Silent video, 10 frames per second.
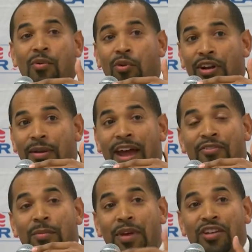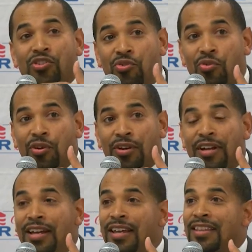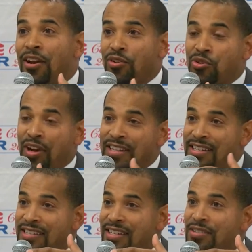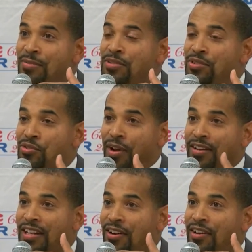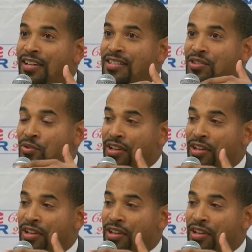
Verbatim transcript: we're going to have to make sure that our transit systems and surrounding areas and